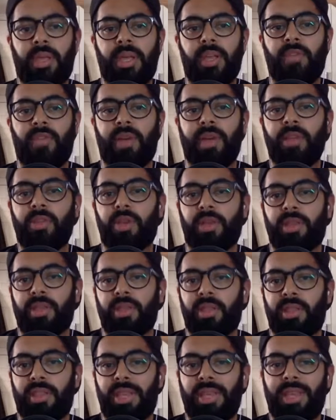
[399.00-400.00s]
it's very
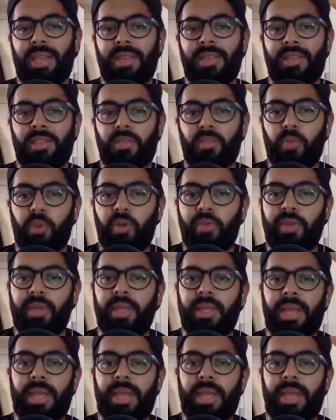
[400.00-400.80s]
interesting to see that since moving,